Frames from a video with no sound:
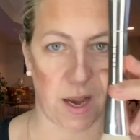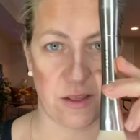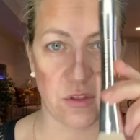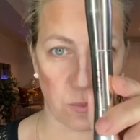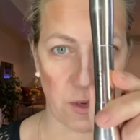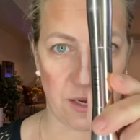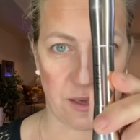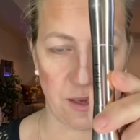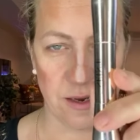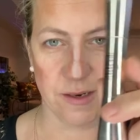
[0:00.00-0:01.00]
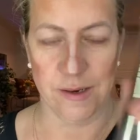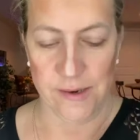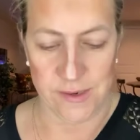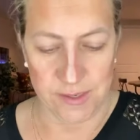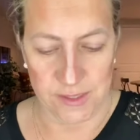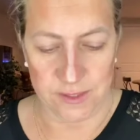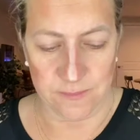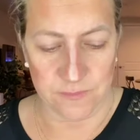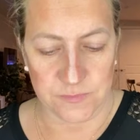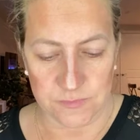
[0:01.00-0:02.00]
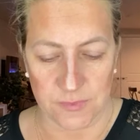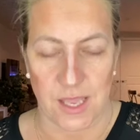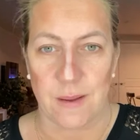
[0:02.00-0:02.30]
3D and